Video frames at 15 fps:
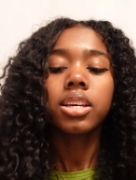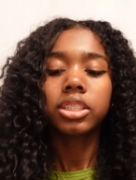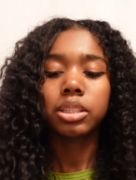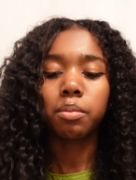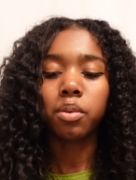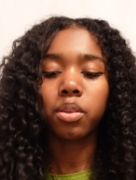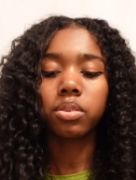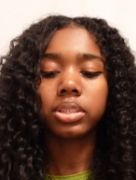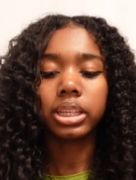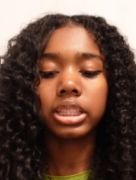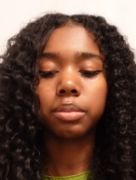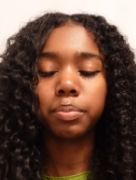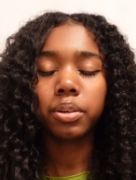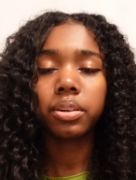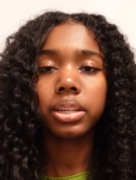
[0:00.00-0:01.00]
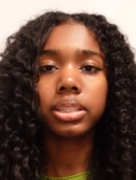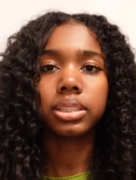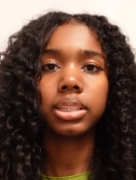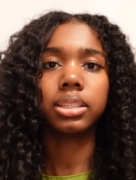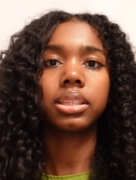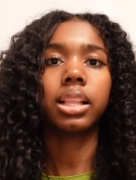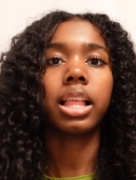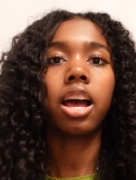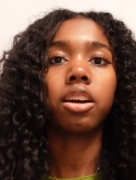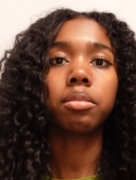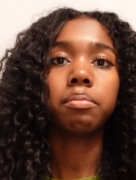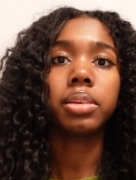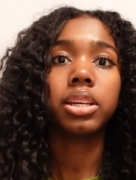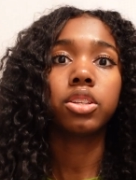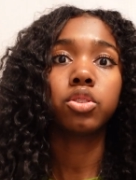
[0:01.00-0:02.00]
Some of those experiences
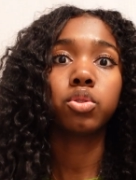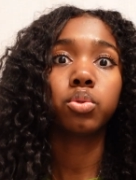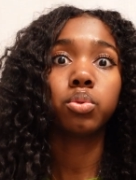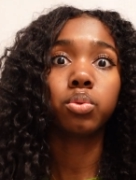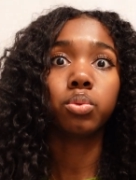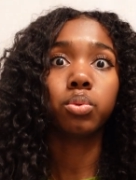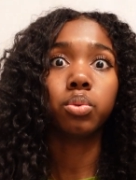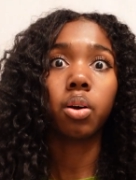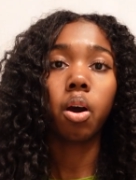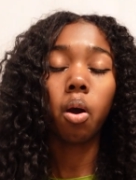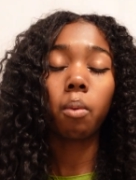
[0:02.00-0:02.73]
allowed me to